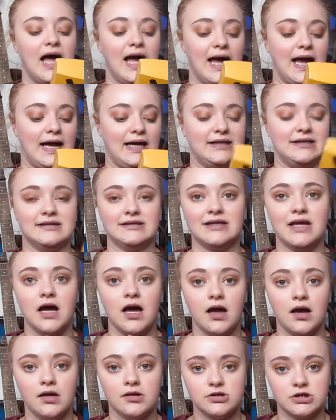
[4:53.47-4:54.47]
And
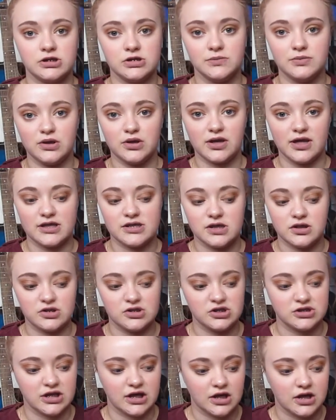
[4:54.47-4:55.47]
to be honest, I
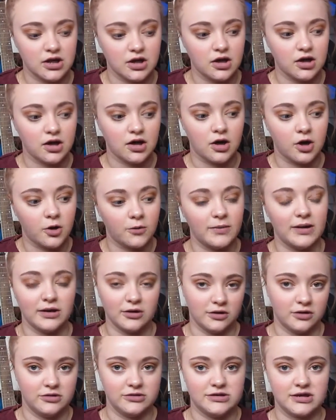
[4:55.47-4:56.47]
was just like, oh my
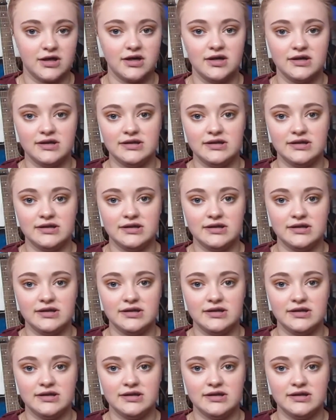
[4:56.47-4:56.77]
god,